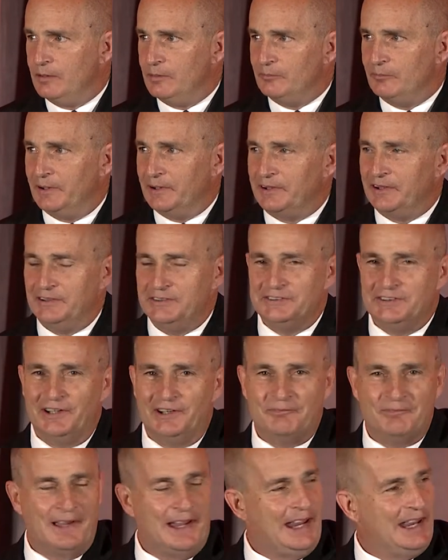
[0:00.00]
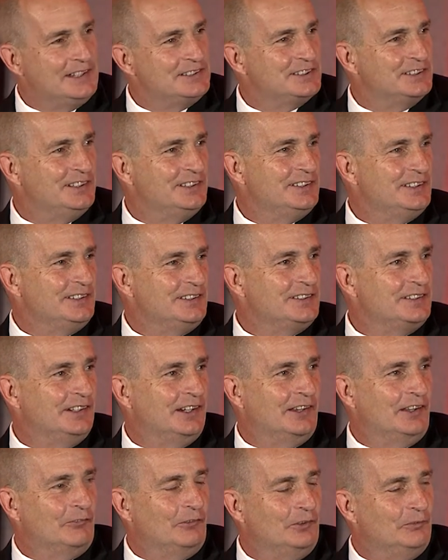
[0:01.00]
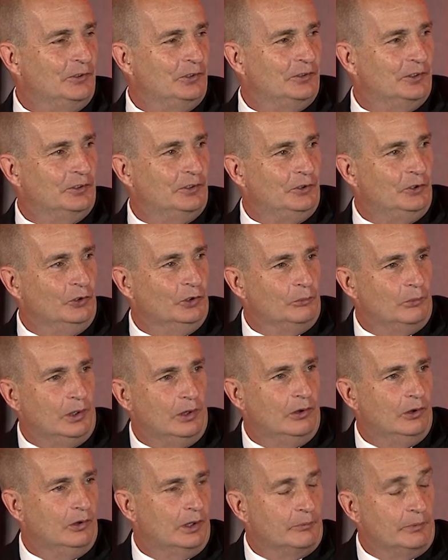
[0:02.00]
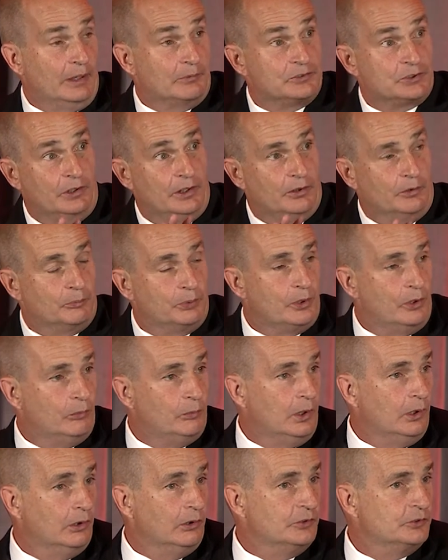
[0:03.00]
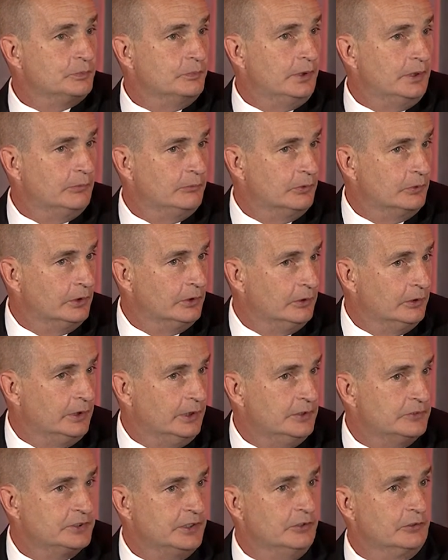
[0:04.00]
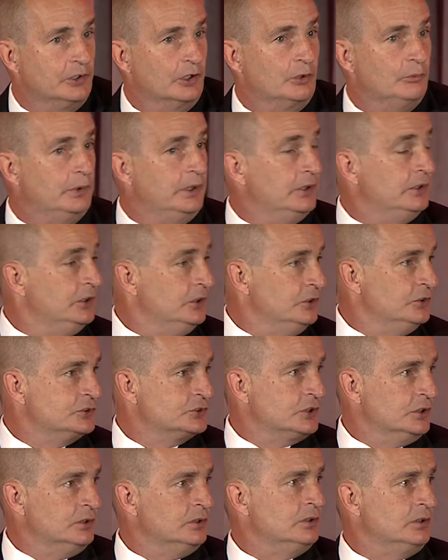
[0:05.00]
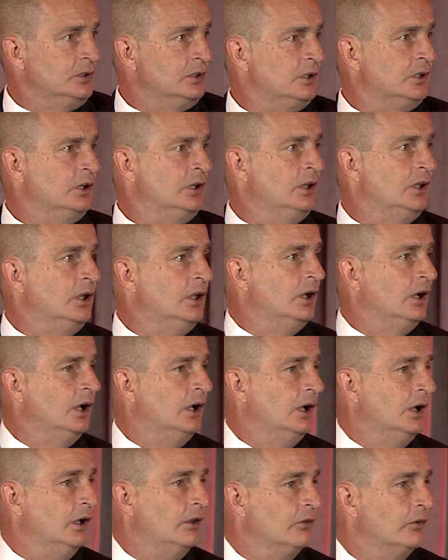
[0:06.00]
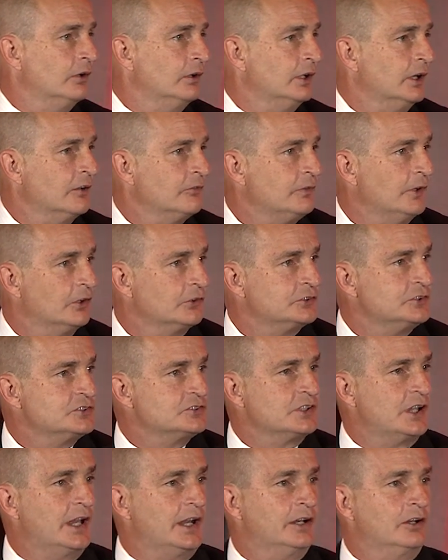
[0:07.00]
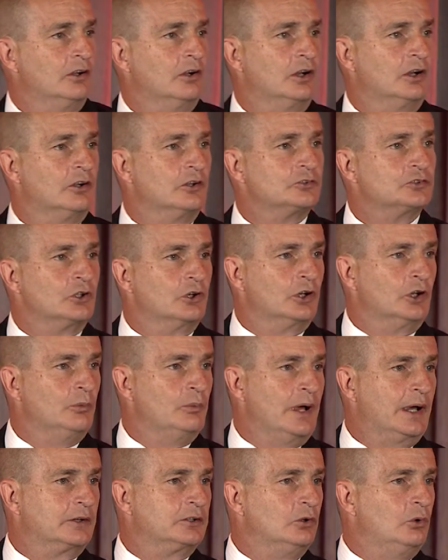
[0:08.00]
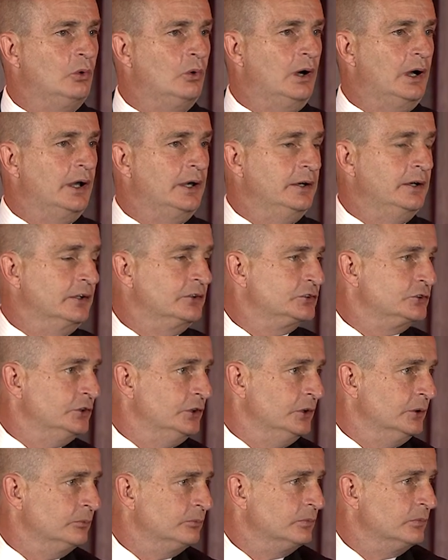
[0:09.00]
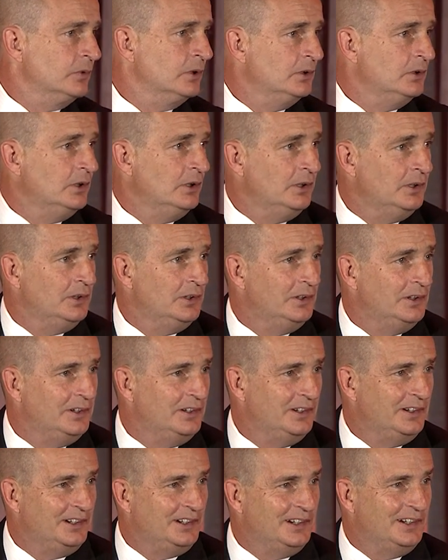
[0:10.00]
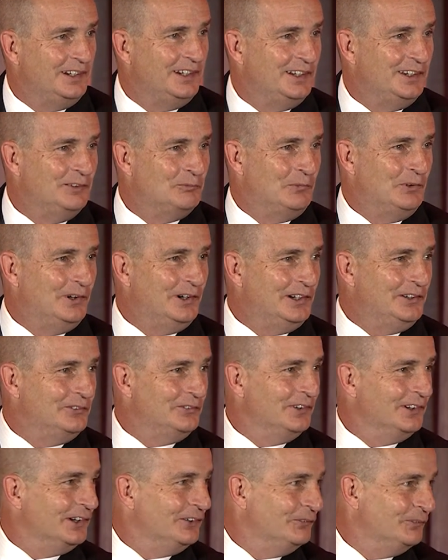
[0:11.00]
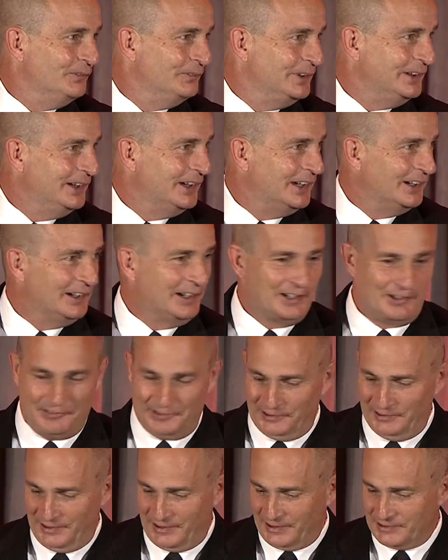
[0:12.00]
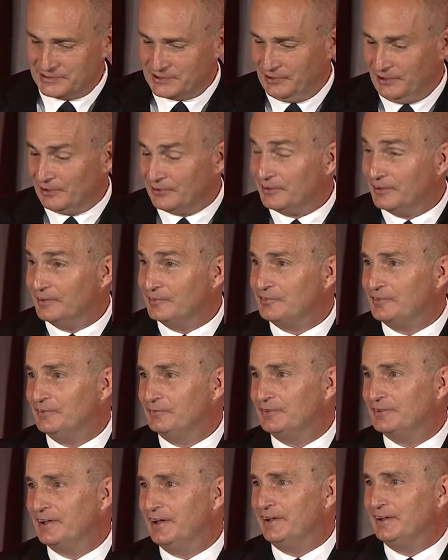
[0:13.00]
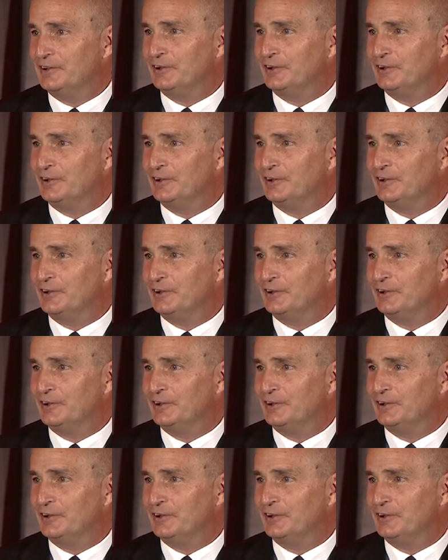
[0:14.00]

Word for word: but could you imagine? Now, the, the hula ball, I mean, I'm sorry, the Pro Bowl is where it's either going to be in Houston, uh, the NFL is deciding on it. it's going to go back to Hawaii next year. And the boy, you really will be ha having a lot of talking if you take